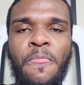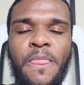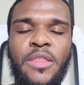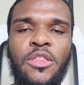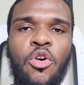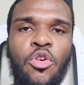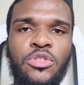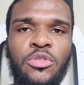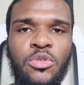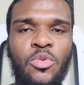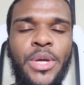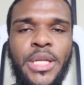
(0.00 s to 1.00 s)
And
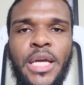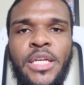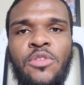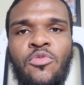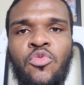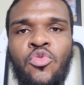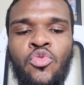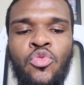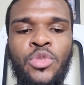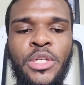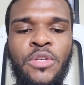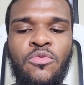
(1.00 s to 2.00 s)
also the way that he
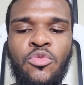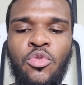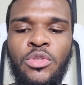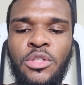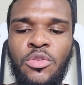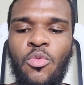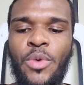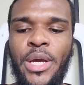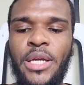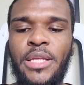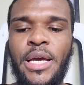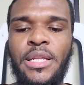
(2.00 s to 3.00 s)
ruled in a
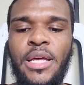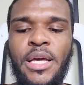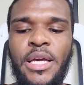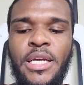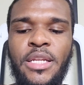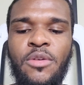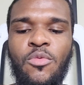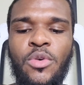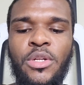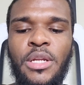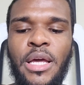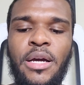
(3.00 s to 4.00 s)
way that he didn't
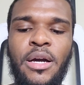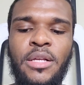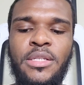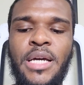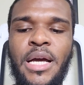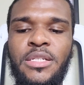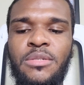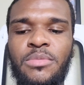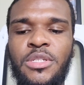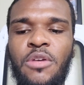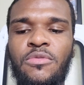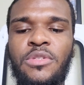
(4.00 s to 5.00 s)
want to like attach
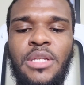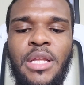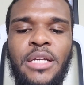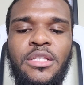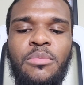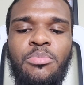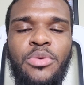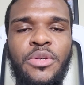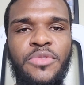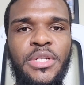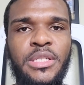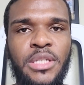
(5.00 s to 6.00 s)
himself to like the
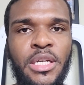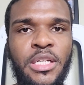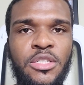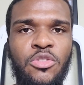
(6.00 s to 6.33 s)
previous king.